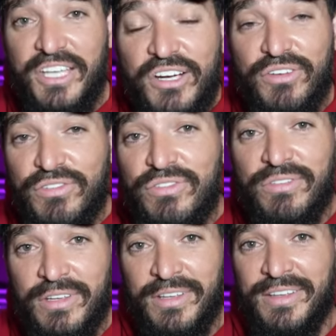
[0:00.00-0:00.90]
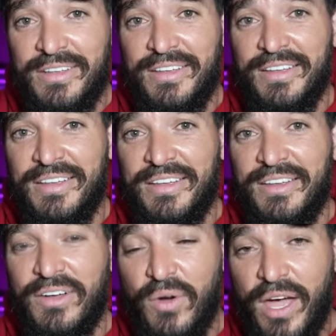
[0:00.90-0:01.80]
years.
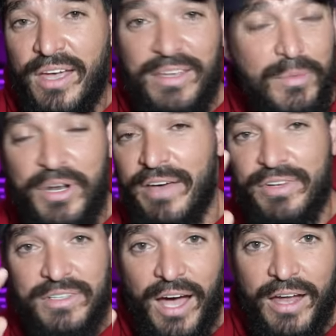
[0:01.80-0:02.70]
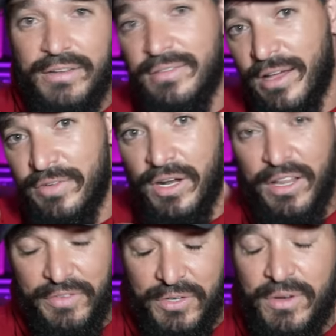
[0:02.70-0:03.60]
Okay? Him and Evan tied. Evan, I
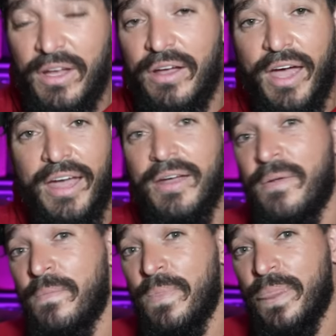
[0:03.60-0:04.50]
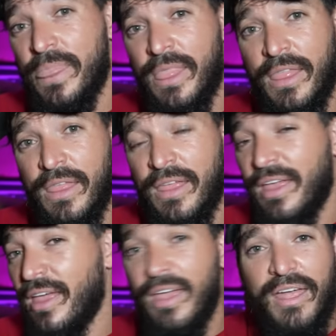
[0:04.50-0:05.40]
love you. Okay?
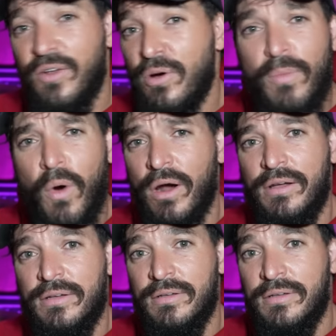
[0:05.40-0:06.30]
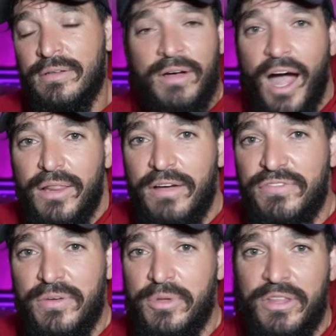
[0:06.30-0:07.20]
No more. I
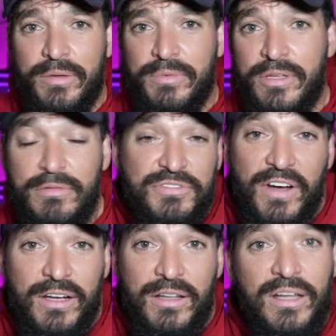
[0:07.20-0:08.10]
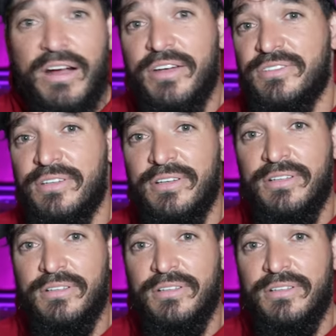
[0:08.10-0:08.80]
loved filming with him. He was fucking hilarious.